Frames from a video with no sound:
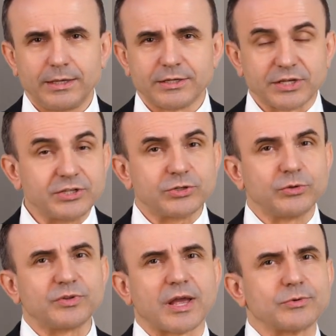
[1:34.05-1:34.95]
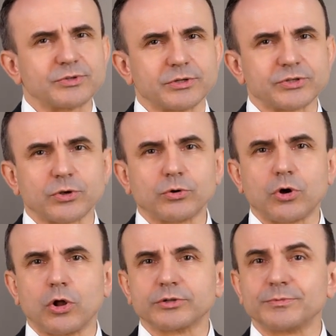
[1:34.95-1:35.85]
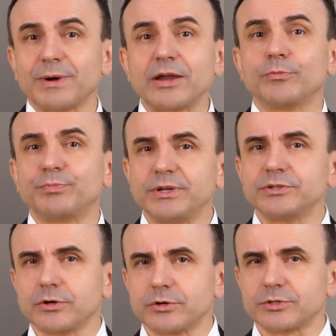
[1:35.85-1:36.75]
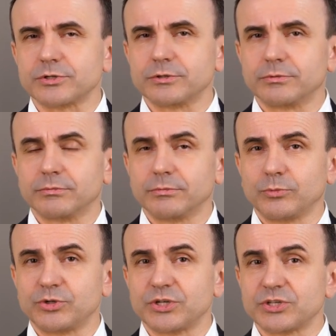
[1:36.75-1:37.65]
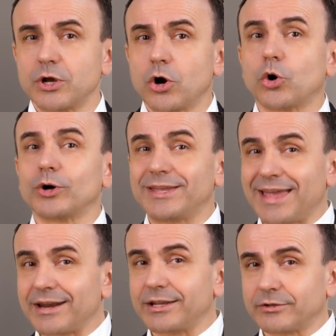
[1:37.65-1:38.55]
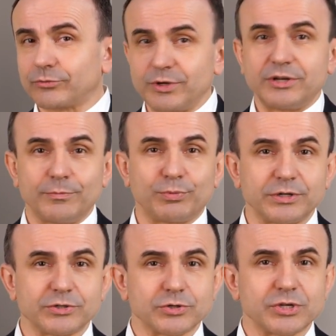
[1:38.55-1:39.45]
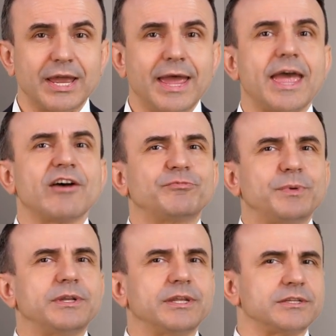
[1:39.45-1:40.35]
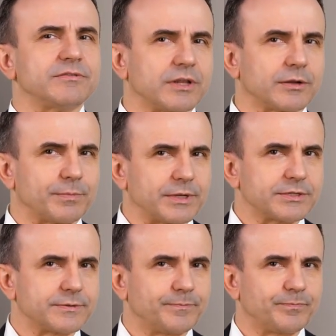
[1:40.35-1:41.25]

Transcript: Since 2000, so-called bioprinters, which is organic 3D printers, have been in development.